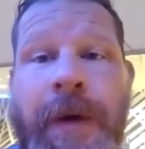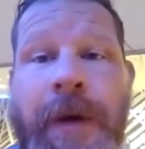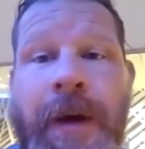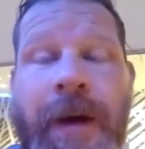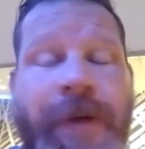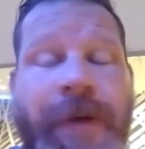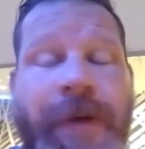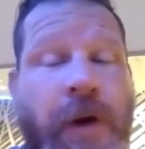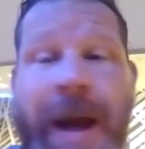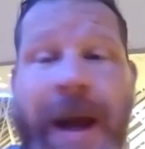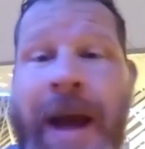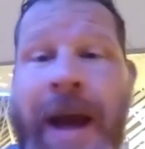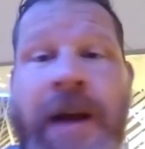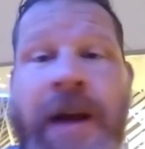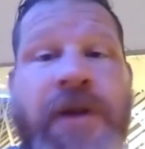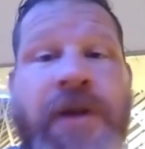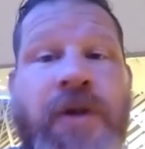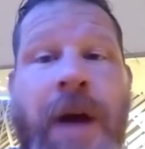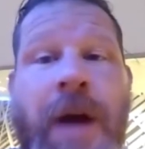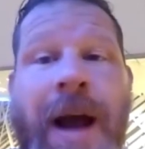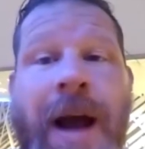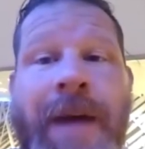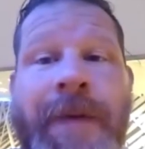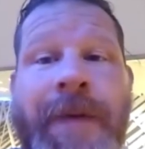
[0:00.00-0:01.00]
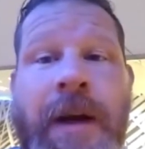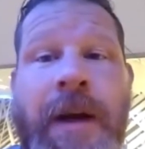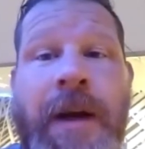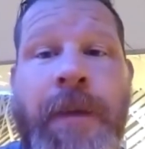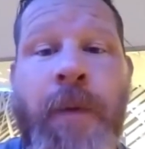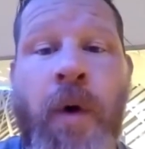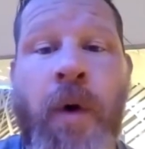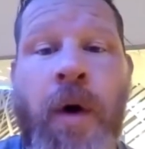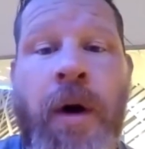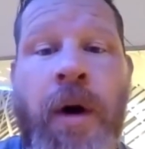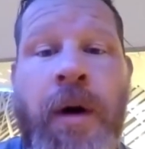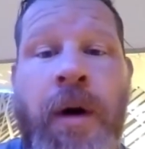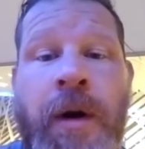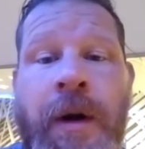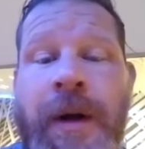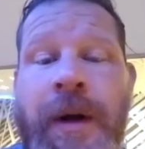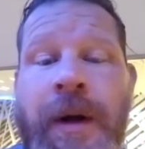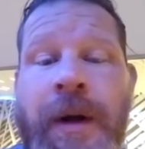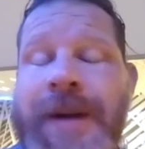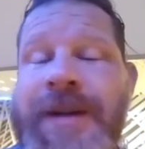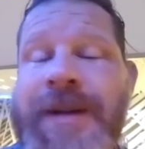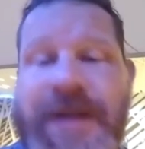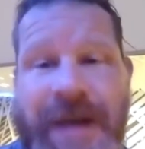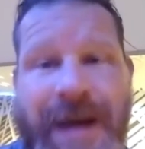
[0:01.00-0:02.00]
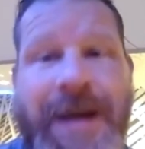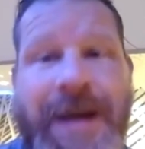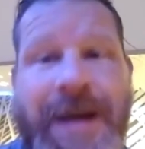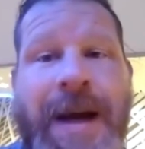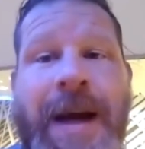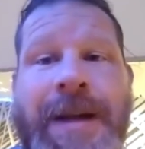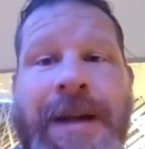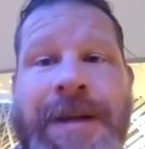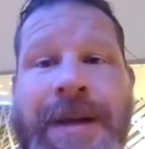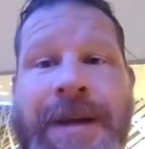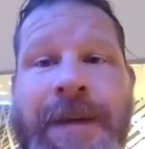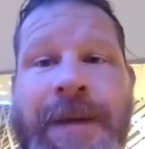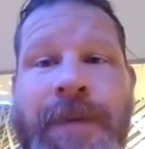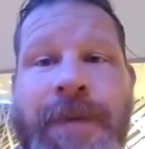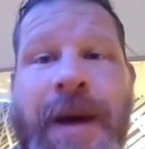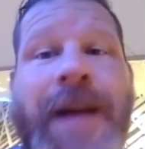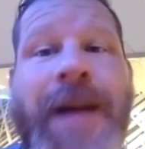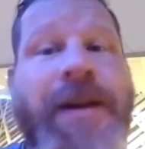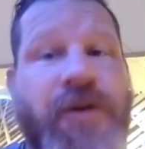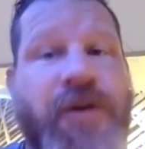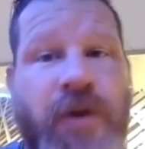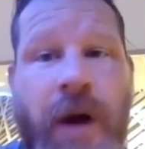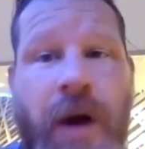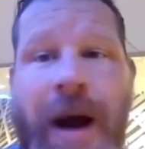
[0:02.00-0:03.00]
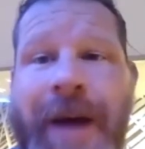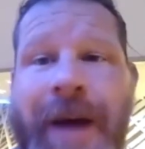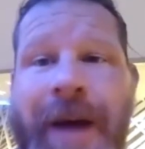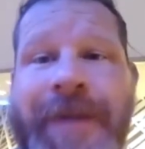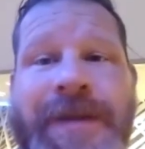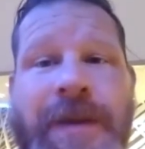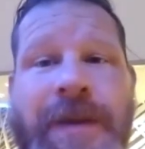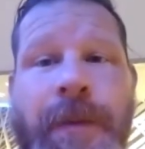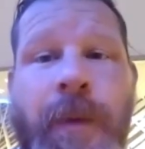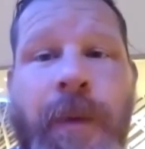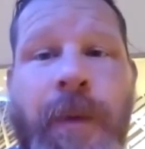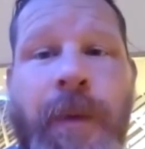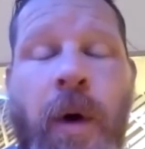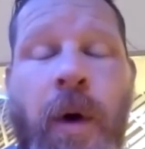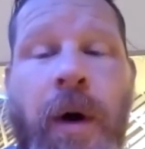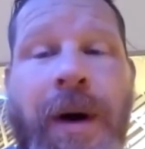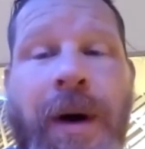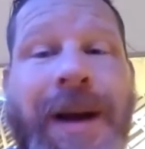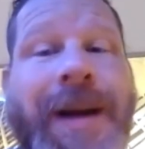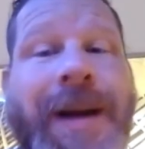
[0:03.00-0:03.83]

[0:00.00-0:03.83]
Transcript: If you can't drive anymore, dig on deep and drive some more.